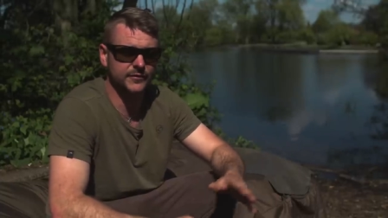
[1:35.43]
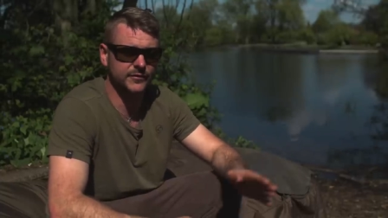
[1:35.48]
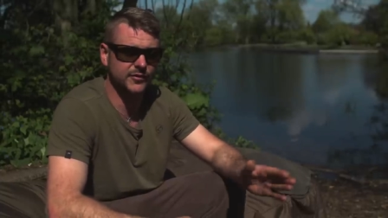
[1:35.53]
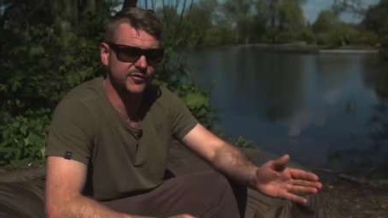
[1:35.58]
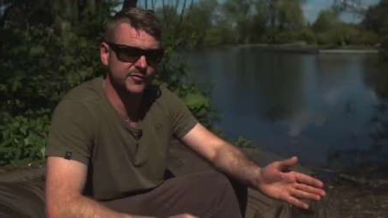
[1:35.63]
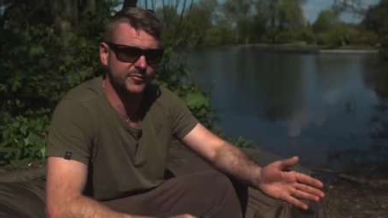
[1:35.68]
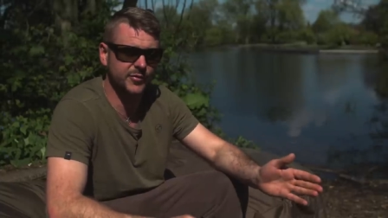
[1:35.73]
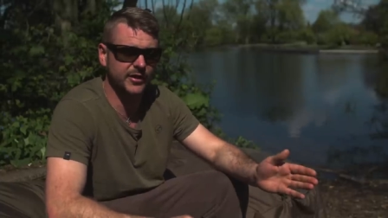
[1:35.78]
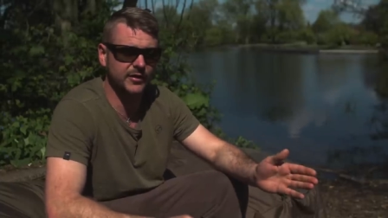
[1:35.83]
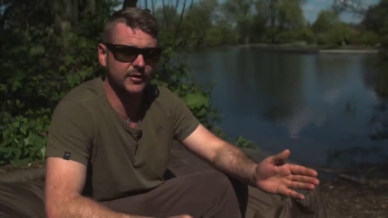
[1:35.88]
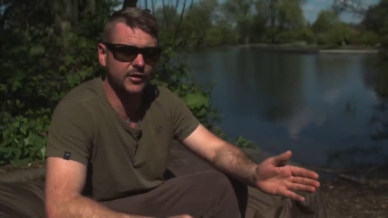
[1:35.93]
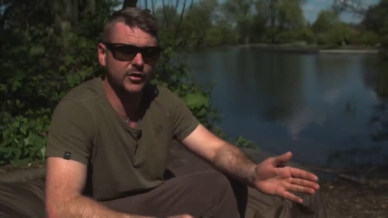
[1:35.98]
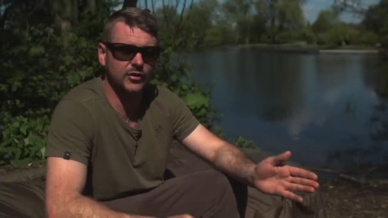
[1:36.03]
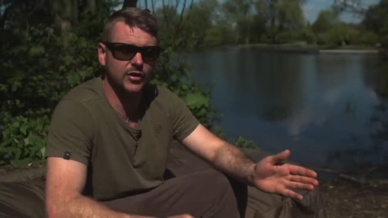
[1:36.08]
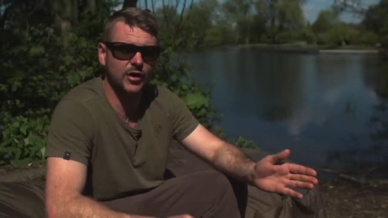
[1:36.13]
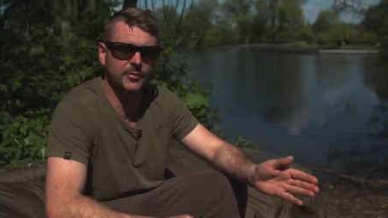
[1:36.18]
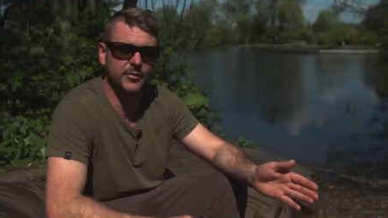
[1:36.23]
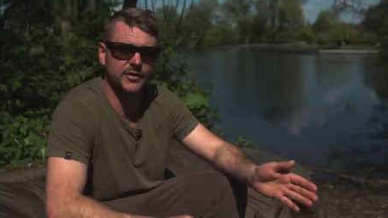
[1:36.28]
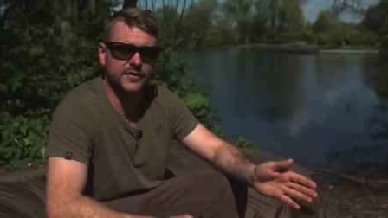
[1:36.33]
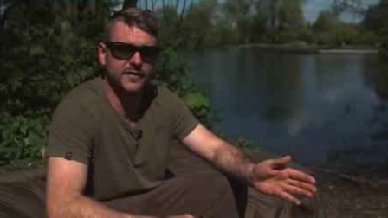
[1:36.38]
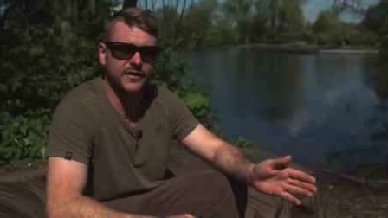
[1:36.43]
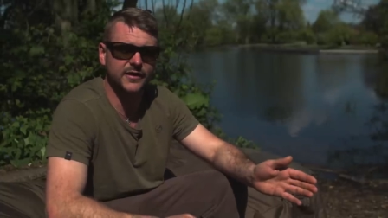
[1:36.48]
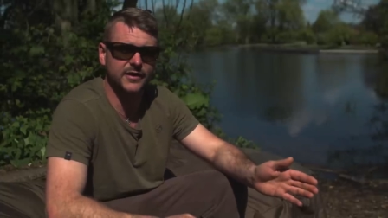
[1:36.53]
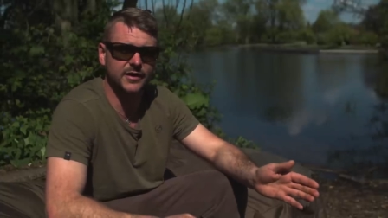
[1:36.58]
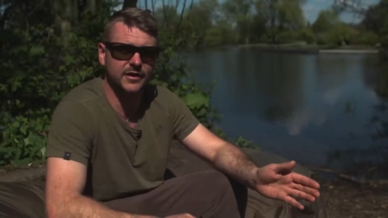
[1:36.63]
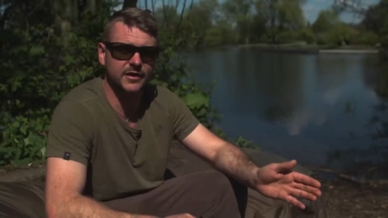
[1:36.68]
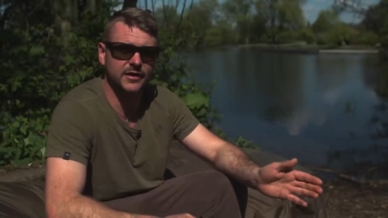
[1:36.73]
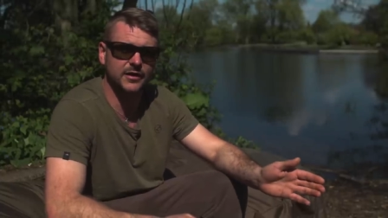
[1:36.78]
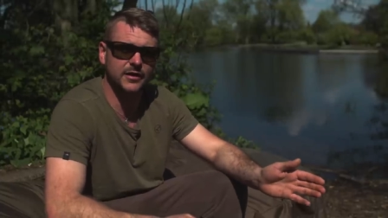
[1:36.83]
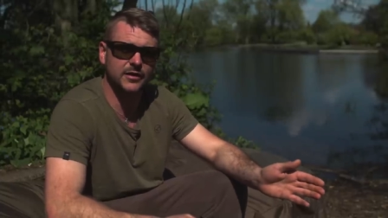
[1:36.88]
the spring that I got my
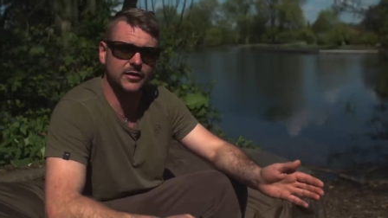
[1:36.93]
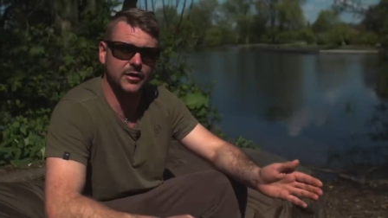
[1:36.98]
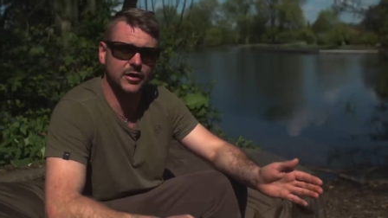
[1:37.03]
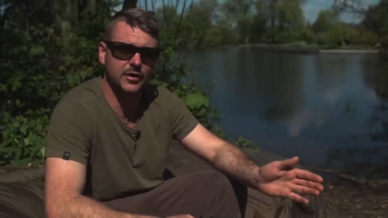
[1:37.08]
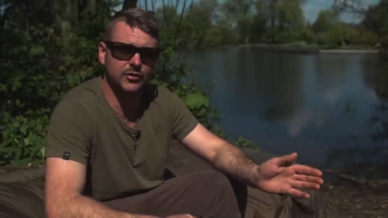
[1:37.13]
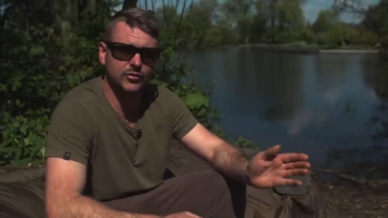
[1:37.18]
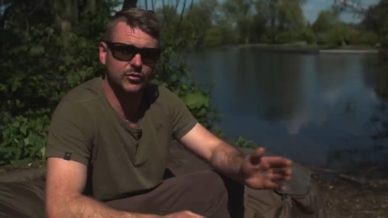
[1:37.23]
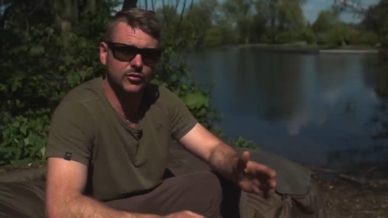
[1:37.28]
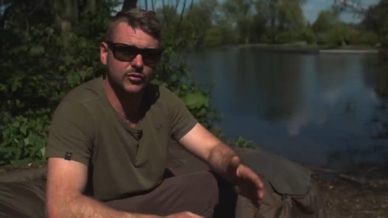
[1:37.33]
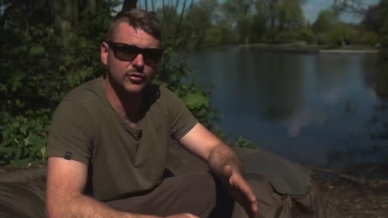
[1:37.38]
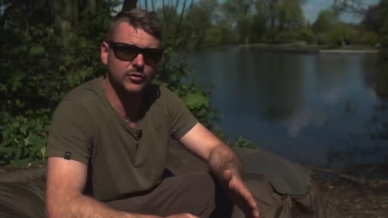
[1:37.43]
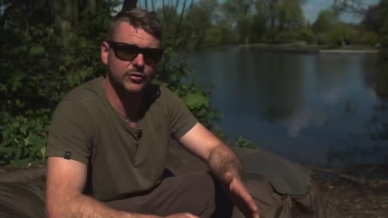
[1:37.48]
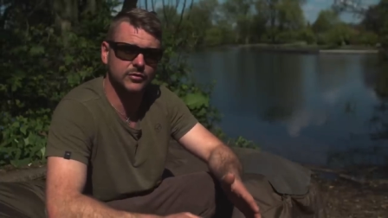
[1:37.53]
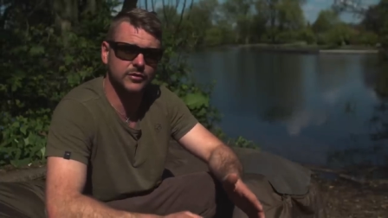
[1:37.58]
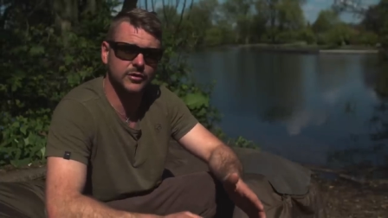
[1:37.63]
ticket, I caught